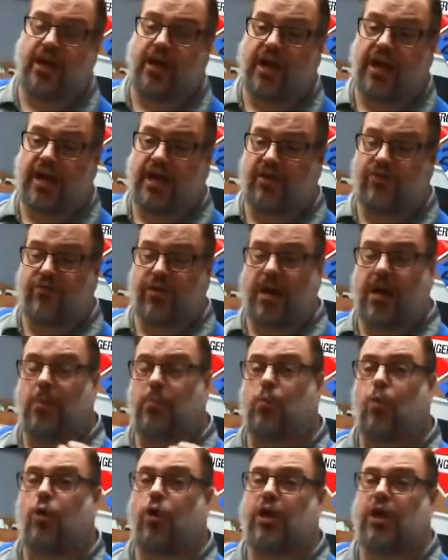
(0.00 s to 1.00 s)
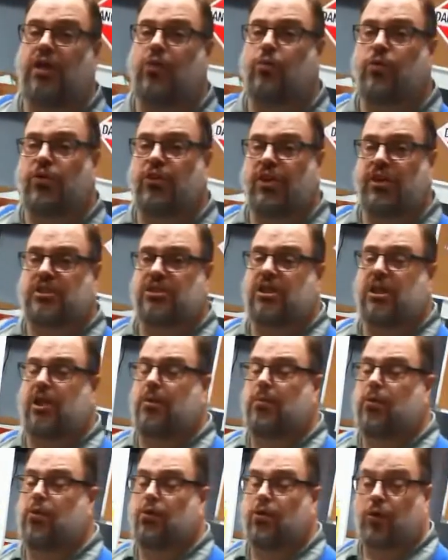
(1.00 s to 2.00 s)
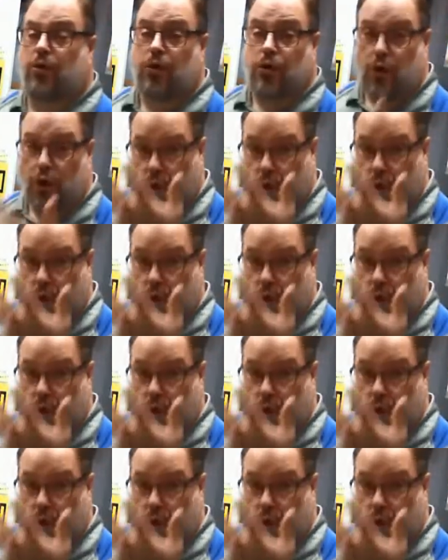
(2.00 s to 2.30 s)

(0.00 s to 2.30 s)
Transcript: hey, if I'm working with this chemical,